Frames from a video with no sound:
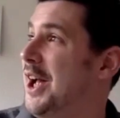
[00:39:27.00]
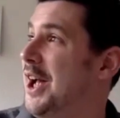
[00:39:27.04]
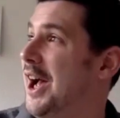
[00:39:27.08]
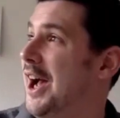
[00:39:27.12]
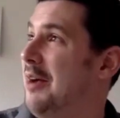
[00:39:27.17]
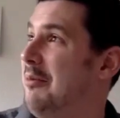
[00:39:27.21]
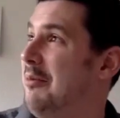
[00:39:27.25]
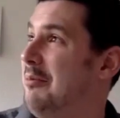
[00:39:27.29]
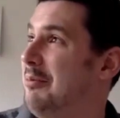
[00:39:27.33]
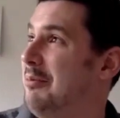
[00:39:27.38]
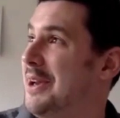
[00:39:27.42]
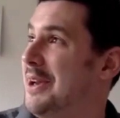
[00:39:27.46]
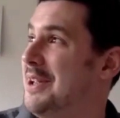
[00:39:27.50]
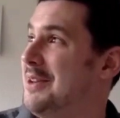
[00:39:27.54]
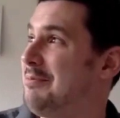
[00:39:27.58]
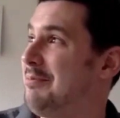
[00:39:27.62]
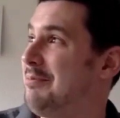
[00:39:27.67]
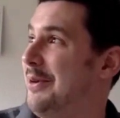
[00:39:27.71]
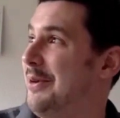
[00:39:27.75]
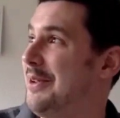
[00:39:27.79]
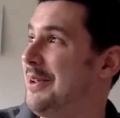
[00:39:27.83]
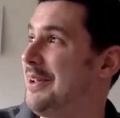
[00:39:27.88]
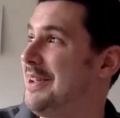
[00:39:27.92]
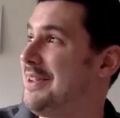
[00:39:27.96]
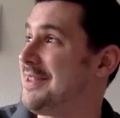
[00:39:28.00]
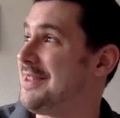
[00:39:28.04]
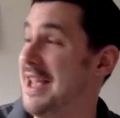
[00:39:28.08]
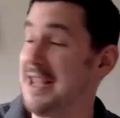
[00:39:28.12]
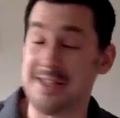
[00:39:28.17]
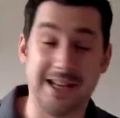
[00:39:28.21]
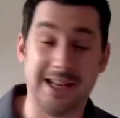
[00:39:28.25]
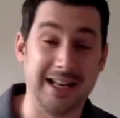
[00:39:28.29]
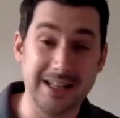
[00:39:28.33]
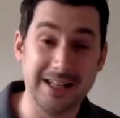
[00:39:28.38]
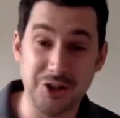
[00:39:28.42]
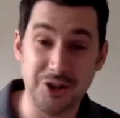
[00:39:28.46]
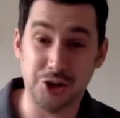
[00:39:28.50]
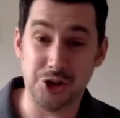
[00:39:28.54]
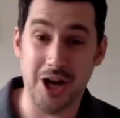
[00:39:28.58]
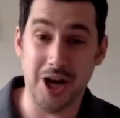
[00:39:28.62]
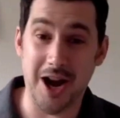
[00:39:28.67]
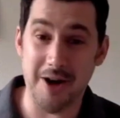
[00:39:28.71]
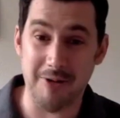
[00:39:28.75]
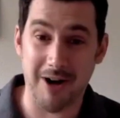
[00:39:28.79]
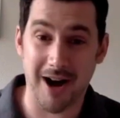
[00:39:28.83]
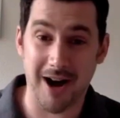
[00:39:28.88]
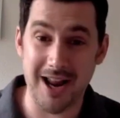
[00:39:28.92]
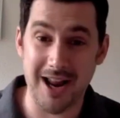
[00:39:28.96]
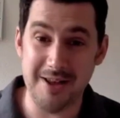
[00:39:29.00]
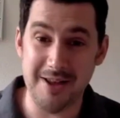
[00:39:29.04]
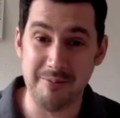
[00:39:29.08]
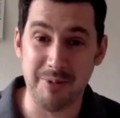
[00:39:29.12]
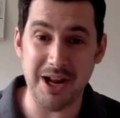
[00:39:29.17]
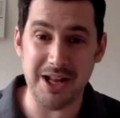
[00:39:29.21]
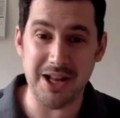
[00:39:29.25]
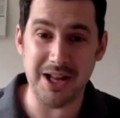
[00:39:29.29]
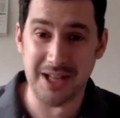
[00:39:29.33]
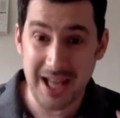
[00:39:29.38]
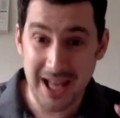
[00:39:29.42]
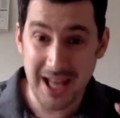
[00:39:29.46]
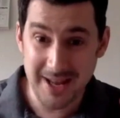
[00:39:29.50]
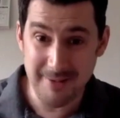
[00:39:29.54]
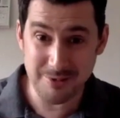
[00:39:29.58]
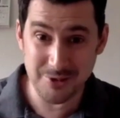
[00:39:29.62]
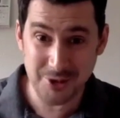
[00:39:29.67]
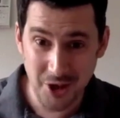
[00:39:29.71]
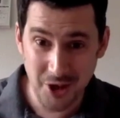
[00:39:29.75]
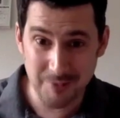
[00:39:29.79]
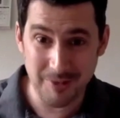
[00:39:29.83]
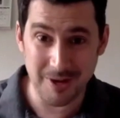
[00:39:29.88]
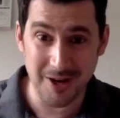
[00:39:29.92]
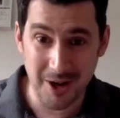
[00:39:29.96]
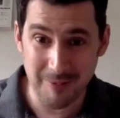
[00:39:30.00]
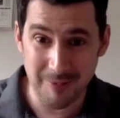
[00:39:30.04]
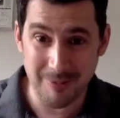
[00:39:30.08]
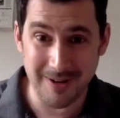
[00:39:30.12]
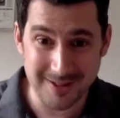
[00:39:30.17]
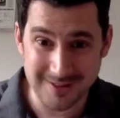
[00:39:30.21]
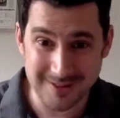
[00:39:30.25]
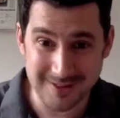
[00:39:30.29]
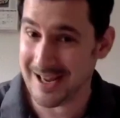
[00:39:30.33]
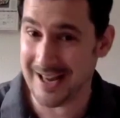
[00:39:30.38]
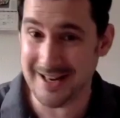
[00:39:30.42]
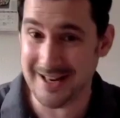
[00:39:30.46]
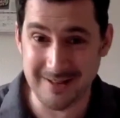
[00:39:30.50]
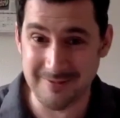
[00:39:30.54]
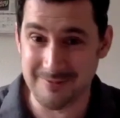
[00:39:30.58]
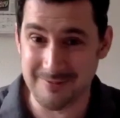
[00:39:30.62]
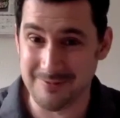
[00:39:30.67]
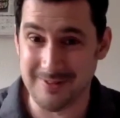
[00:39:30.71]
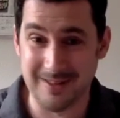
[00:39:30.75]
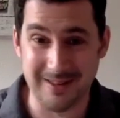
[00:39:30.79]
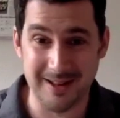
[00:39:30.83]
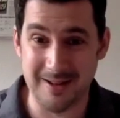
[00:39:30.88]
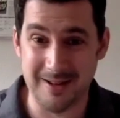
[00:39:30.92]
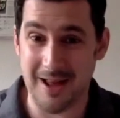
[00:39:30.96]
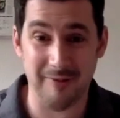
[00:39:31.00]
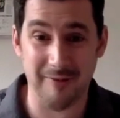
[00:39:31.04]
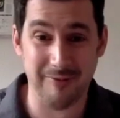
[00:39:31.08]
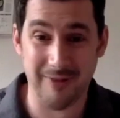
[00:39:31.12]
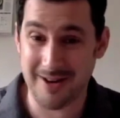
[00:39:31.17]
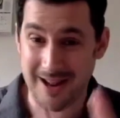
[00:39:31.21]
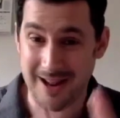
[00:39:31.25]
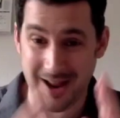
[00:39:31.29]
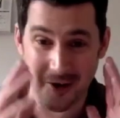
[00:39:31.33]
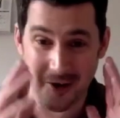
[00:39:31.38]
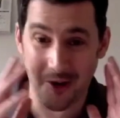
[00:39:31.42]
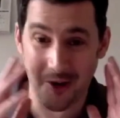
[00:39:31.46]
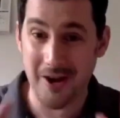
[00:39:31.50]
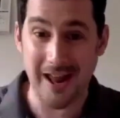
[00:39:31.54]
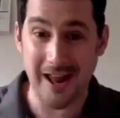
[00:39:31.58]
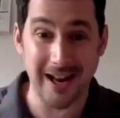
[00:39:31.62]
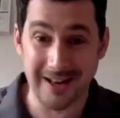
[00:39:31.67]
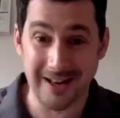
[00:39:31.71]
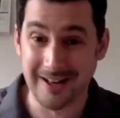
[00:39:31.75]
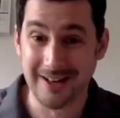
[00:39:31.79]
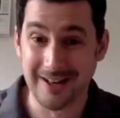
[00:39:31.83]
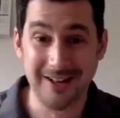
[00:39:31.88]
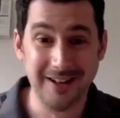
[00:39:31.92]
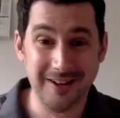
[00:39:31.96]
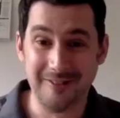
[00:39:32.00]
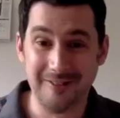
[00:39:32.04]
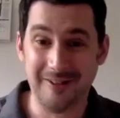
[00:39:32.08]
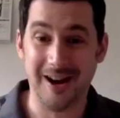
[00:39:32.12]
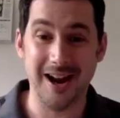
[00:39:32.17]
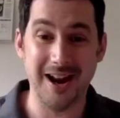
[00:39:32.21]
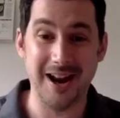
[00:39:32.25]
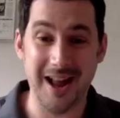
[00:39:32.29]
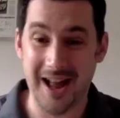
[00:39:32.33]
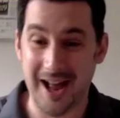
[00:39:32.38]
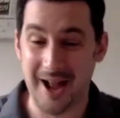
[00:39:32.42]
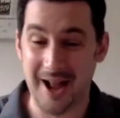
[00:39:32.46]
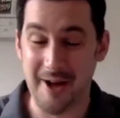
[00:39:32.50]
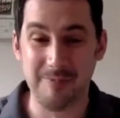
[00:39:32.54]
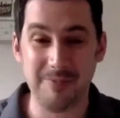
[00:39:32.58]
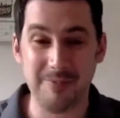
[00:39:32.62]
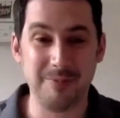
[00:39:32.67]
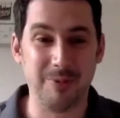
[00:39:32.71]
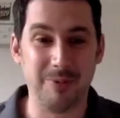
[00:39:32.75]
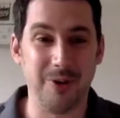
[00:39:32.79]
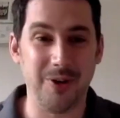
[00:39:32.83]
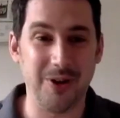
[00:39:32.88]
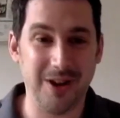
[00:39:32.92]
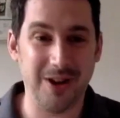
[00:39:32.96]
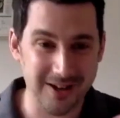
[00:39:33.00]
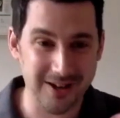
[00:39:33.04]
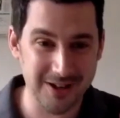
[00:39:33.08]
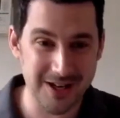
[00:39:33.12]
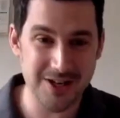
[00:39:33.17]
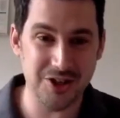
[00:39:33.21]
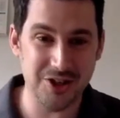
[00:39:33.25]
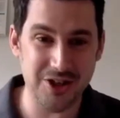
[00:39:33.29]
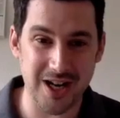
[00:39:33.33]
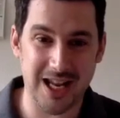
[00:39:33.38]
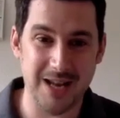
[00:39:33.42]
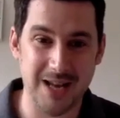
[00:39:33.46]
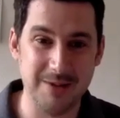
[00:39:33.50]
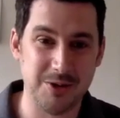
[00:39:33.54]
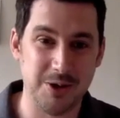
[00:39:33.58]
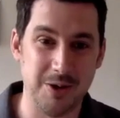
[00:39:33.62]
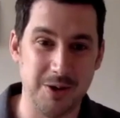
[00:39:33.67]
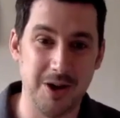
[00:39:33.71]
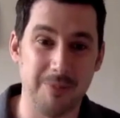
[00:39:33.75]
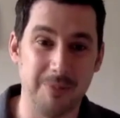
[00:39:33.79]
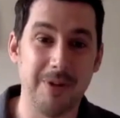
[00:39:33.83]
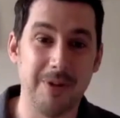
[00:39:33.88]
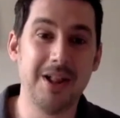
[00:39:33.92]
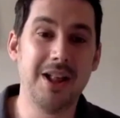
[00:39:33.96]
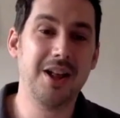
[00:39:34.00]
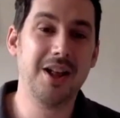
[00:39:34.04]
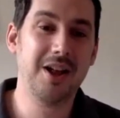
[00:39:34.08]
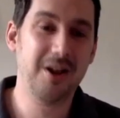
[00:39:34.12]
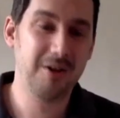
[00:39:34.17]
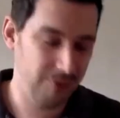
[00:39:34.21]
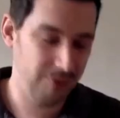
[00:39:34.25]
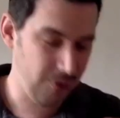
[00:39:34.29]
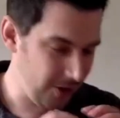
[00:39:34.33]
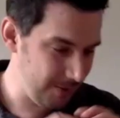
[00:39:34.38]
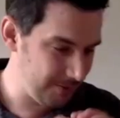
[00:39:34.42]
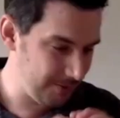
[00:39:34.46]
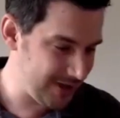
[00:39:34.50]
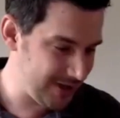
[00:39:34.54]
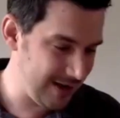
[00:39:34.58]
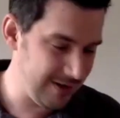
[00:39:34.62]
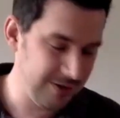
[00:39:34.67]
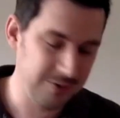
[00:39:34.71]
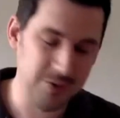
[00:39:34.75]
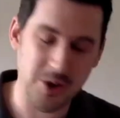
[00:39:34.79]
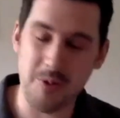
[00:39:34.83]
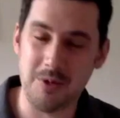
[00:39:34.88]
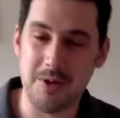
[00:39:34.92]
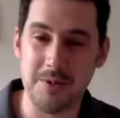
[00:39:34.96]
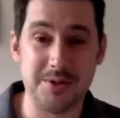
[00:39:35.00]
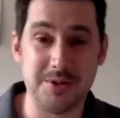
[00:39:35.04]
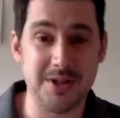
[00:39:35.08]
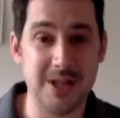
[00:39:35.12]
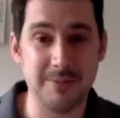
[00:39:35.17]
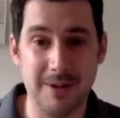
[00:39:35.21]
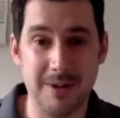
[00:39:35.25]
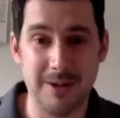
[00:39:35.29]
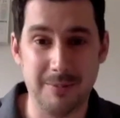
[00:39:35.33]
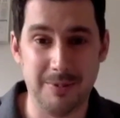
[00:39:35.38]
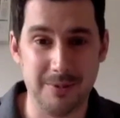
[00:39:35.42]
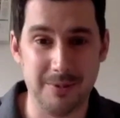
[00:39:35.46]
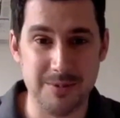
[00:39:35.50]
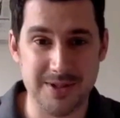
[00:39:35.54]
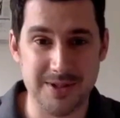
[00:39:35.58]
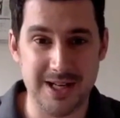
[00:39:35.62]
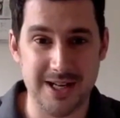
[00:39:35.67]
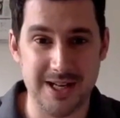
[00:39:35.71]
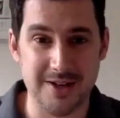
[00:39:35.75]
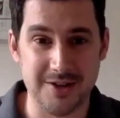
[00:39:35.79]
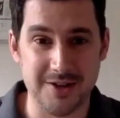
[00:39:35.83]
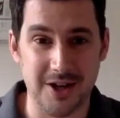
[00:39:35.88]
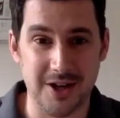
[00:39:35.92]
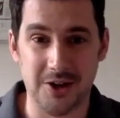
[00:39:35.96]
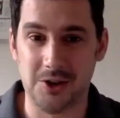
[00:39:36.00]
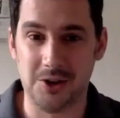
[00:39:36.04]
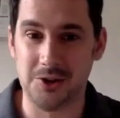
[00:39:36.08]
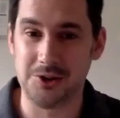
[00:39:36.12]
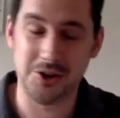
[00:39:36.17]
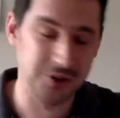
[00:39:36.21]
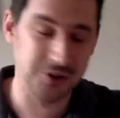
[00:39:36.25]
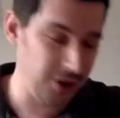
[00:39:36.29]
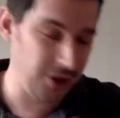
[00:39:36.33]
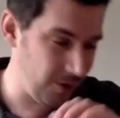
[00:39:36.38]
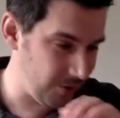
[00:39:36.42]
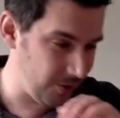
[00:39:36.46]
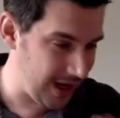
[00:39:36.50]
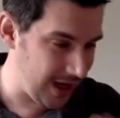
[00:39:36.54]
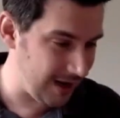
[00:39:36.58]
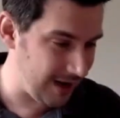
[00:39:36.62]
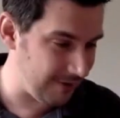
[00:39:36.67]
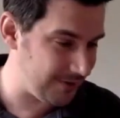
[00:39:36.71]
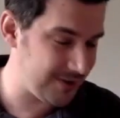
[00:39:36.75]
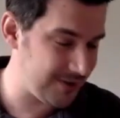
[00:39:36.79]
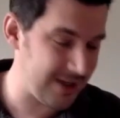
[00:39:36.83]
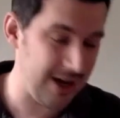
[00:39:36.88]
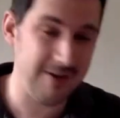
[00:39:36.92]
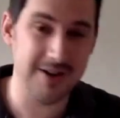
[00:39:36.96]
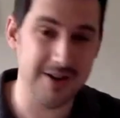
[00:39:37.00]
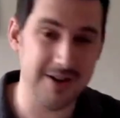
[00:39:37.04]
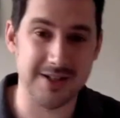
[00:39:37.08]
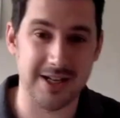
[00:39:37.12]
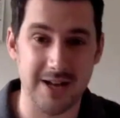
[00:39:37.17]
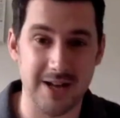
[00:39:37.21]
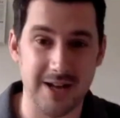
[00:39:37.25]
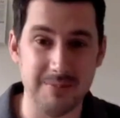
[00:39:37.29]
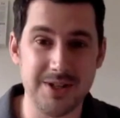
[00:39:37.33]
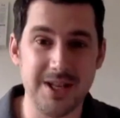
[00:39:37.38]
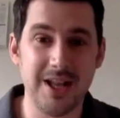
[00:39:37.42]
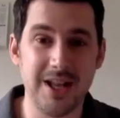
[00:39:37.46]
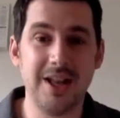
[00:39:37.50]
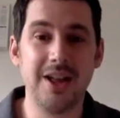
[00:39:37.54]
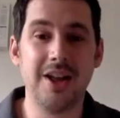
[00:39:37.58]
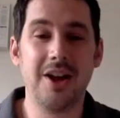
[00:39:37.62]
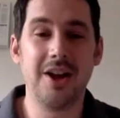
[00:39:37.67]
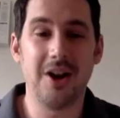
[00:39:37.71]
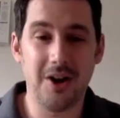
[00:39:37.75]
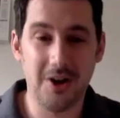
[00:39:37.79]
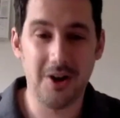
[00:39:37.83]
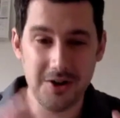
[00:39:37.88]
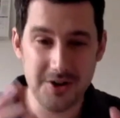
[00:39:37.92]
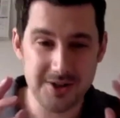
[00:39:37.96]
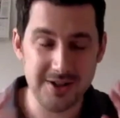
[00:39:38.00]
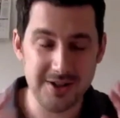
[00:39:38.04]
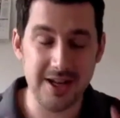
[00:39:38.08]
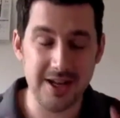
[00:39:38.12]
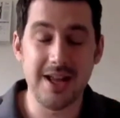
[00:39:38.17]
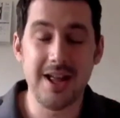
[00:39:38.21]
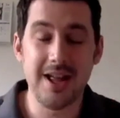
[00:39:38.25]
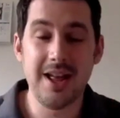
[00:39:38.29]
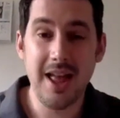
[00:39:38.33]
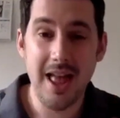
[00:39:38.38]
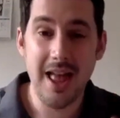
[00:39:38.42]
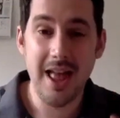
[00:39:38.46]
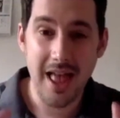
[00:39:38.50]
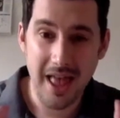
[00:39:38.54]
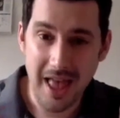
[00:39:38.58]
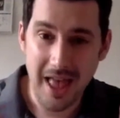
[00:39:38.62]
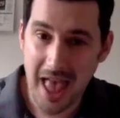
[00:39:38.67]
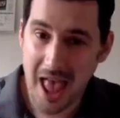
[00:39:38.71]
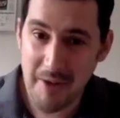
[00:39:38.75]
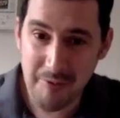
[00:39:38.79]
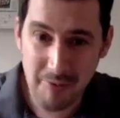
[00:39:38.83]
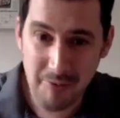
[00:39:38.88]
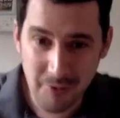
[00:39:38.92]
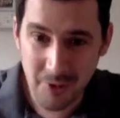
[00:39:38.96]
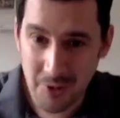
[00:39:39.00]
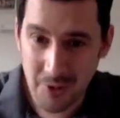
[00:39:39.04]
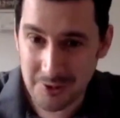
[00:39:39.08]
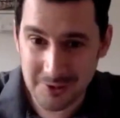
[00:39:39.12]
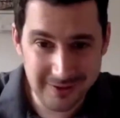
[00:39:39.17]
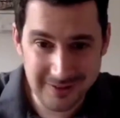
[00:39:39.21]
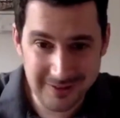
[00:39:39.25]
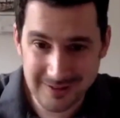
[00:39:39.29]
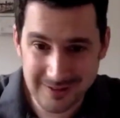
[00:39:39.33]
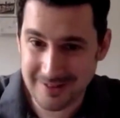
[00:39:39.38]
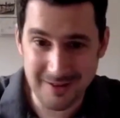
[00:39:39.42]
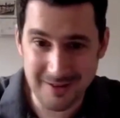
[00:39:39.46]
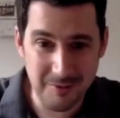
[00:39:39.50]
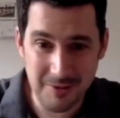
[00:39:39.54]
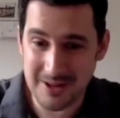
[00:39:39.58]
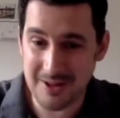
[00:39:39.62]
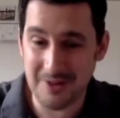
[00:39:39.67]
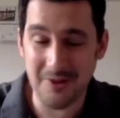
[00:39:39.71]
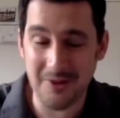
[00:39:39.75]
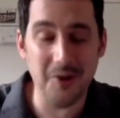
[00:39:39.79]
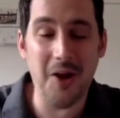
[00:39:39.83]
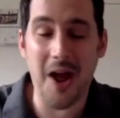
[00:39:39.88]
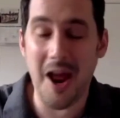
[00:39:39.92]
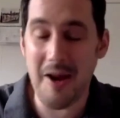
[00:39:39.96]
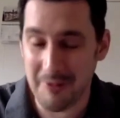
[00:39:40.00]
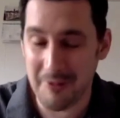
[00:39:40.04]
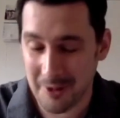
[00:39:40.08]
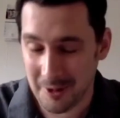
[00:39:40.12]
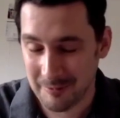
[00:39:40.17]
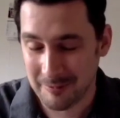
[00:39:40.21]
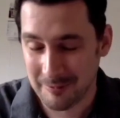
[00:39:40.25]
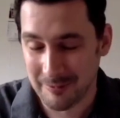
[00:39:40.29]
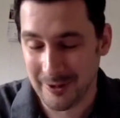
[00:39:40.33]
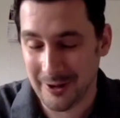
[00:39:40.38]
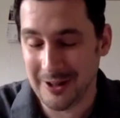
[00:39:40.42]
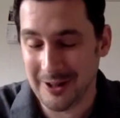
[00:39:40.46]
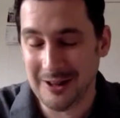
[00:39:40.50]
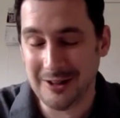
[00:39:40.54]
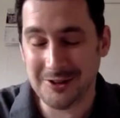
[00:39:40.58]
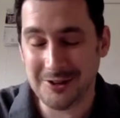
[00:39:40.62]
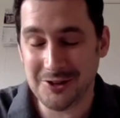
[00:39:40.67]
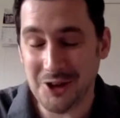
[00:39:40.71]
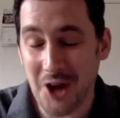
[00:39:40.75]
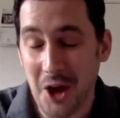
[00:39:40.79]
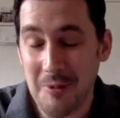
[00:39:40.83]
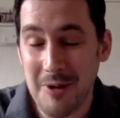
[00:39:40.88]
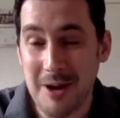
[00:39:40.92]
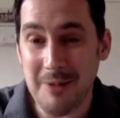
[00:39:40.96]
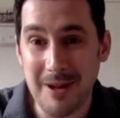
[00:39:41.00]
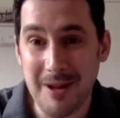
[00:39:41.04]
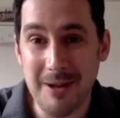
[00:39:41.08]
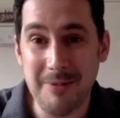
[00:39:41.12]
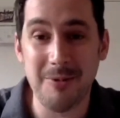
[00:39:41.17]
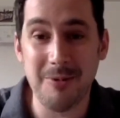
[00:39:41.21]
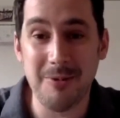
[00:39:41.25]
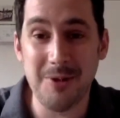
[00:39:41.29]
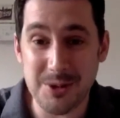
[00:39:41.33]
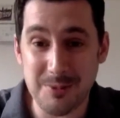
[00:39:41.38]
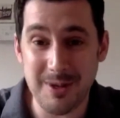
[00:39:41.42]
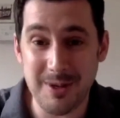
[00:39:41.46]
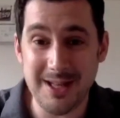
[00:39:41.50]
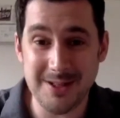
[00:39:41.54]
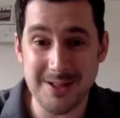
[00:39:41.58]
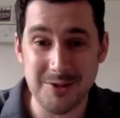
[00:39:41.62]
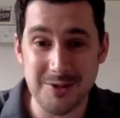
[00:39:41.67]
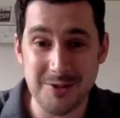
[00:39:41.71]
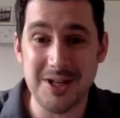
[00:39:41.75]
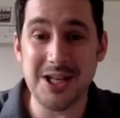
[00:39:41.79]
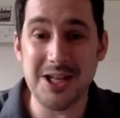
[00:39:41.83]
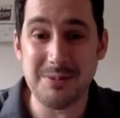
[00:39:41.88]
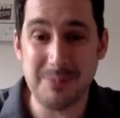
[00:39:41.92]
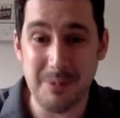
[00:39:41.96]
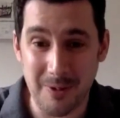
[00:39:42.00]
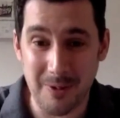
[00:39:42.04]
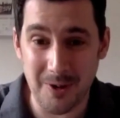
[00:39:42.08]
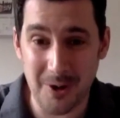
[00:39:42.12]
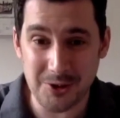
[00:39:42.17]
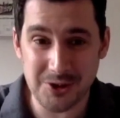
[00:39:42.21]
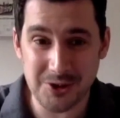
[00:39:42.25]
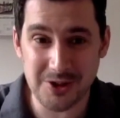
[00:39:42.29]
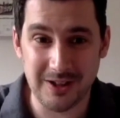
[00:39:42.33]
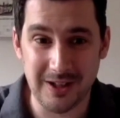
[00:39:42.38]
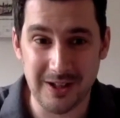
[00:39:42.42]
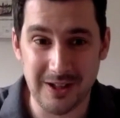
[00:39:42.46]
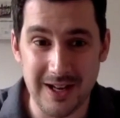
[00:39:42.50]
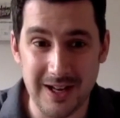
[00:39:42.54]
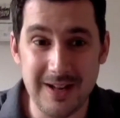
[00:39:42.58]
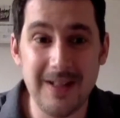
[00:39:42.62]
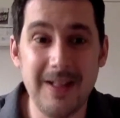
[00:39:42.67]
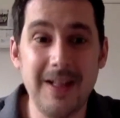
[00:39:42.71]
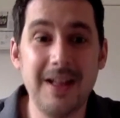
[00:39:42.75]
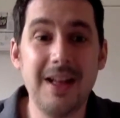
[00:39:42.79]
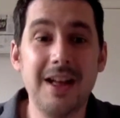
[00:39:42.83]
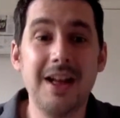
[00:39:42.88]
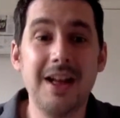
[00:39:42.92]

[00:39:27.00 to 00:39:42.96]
but it's cliche, right? But it keeps coming up, and it's kind of, I find it annoying, right? But cliche keeps going up. For all I'm saying, don't want to see people seen as old, don't want to have stereotypes. Honestly, not everyone, but so many people we speak to disproportionately,